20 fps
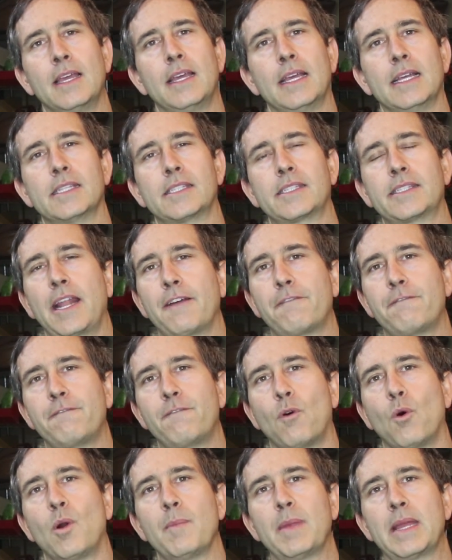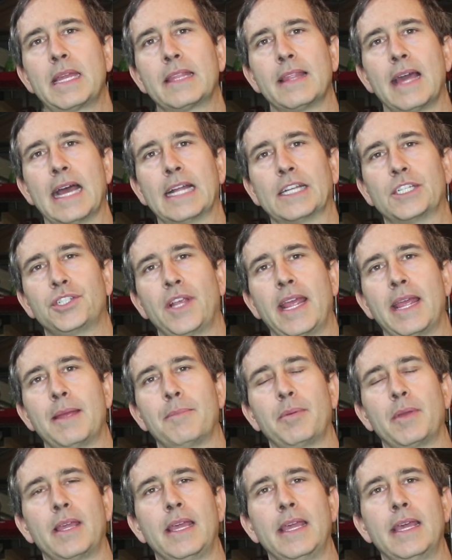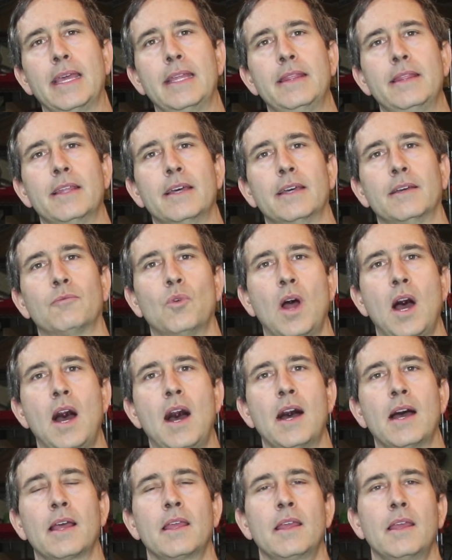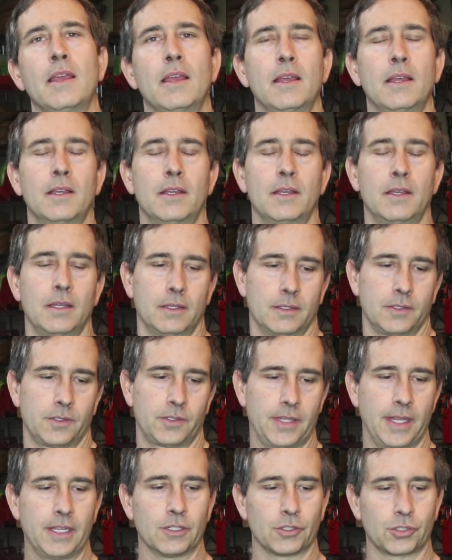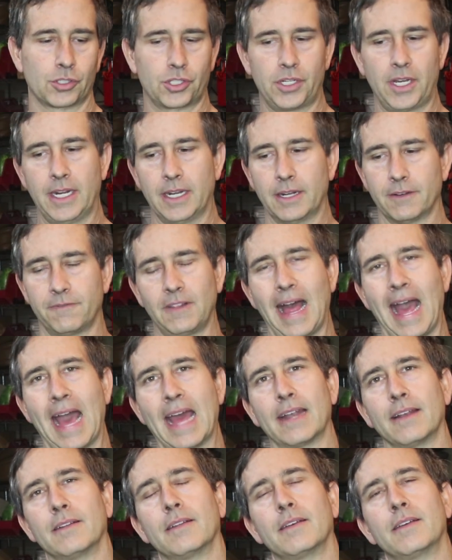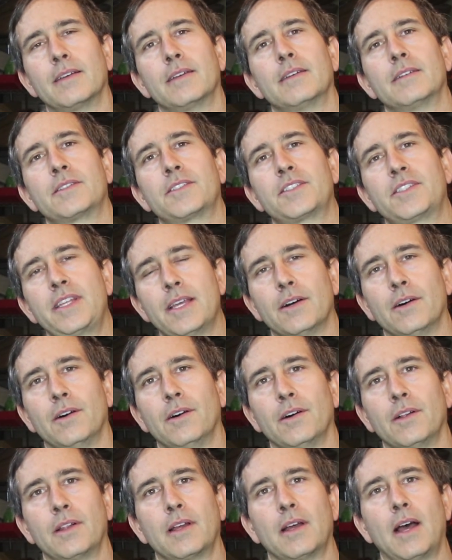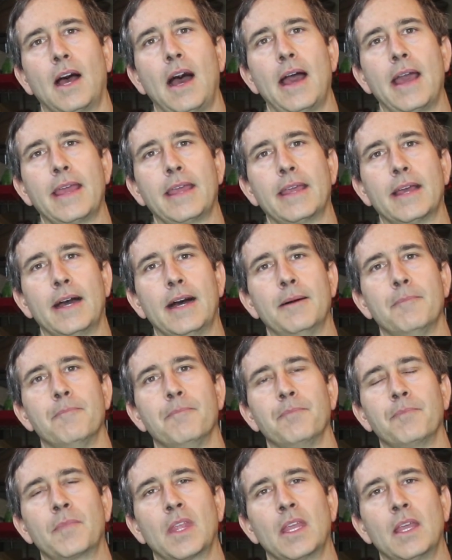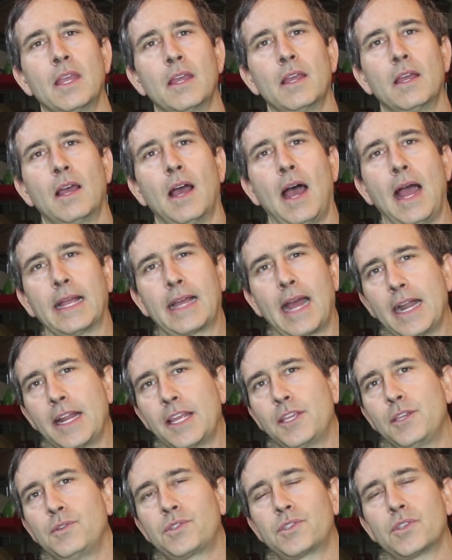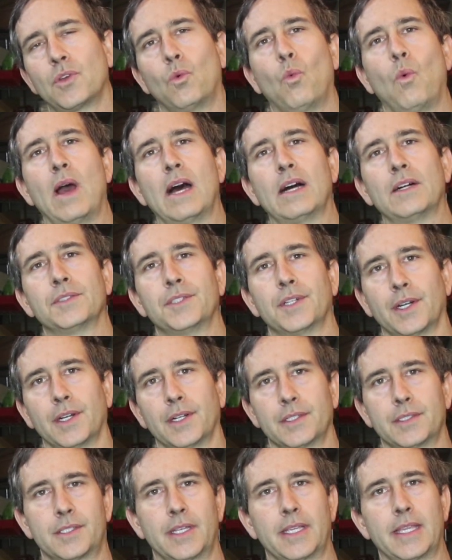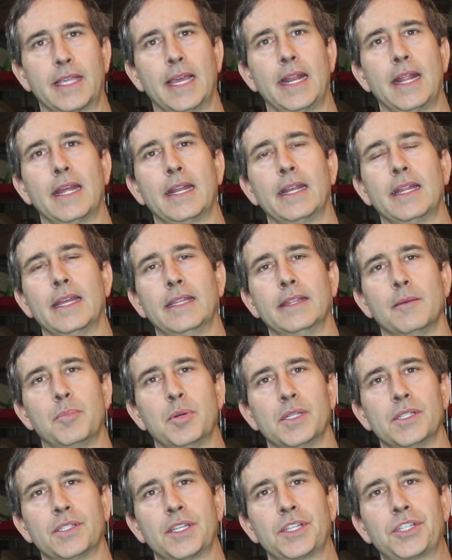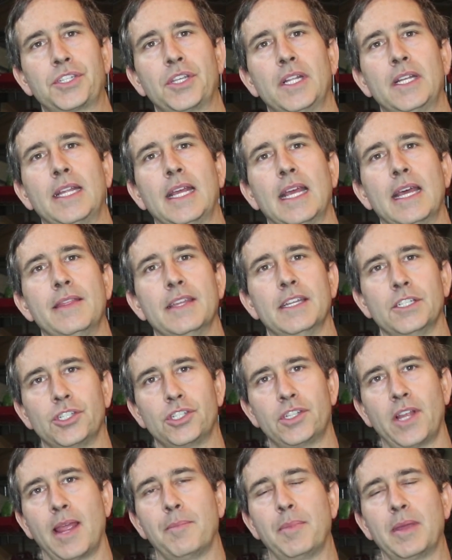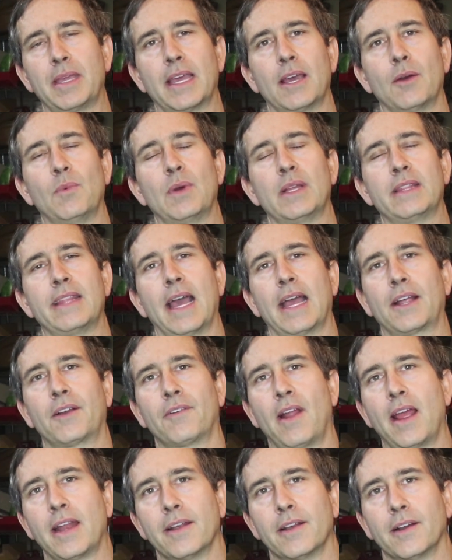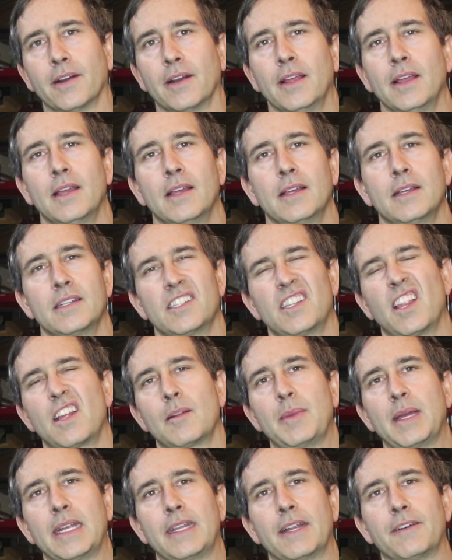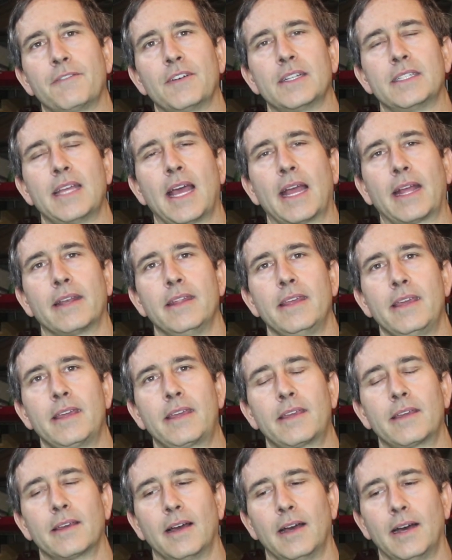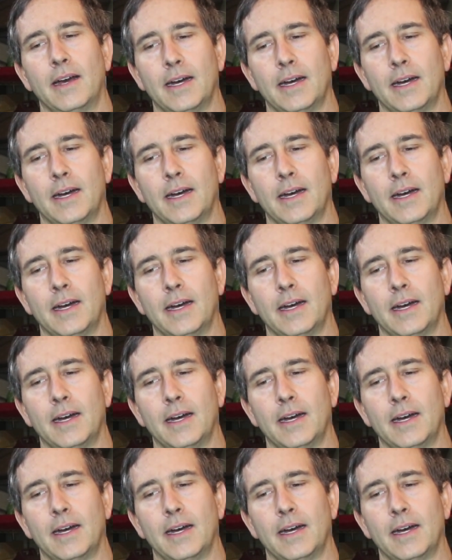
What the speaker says: Instead of forming that shape in the raw single sheet of flat steel, I kind of used the welder to get it in the position and then shaping it with that grinder. A little bit different technique.